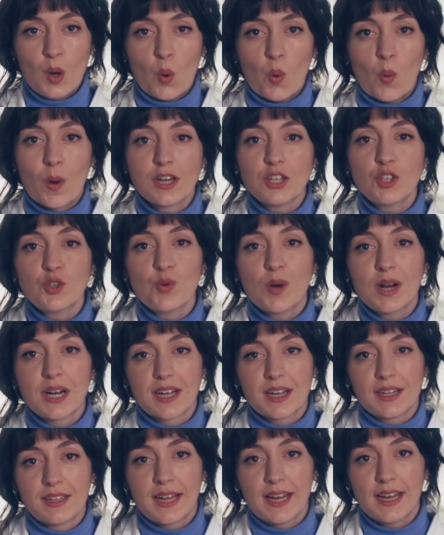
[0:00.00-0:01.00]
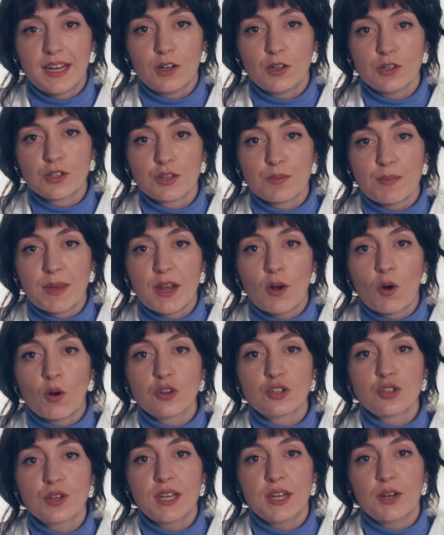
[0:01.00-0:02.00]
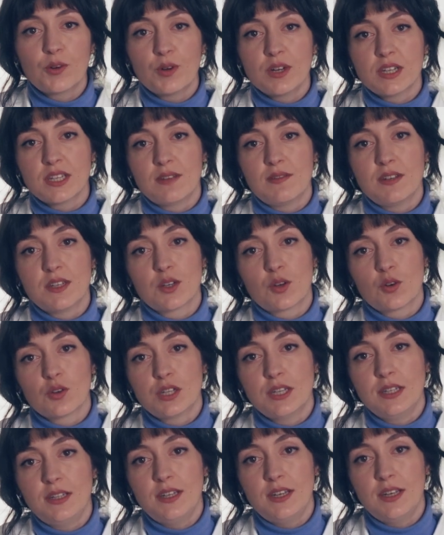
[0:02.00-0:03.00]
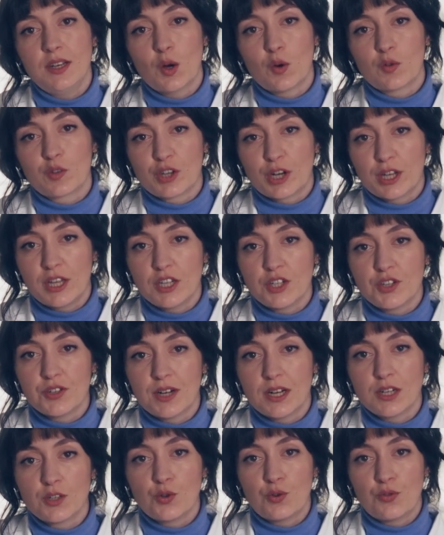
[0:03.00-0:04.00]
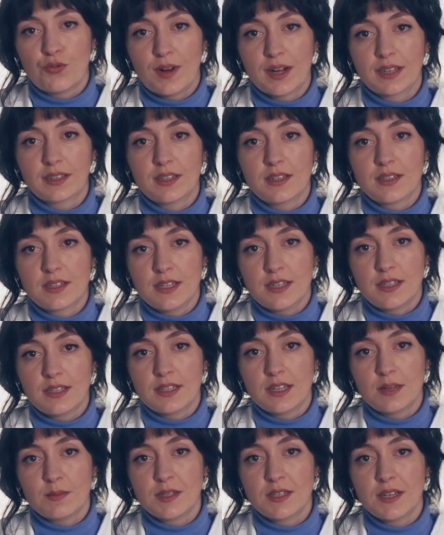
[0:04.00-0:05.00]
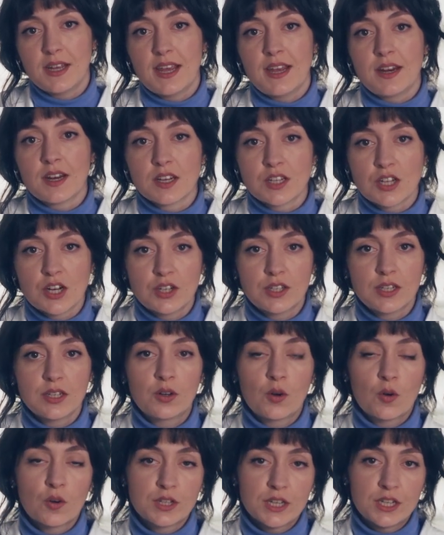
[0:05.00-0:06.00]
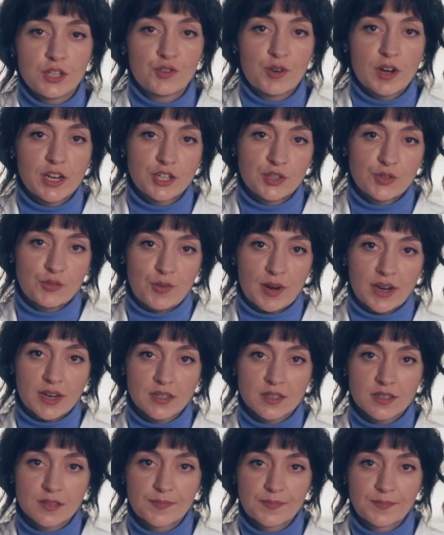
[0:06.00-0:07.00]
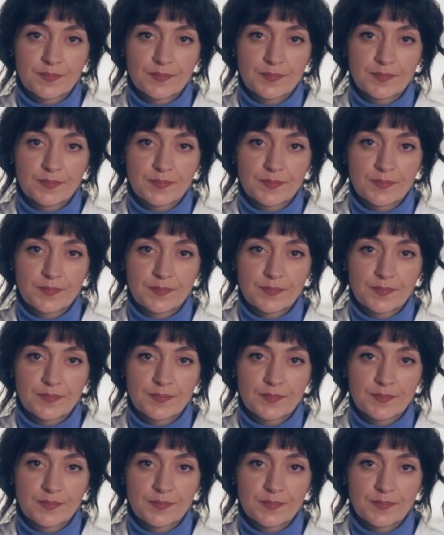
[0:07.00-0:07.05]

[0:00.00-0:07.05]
1,2-alkanediols may also increase the viscosity of traditional surfactant systems in a certain concentration range.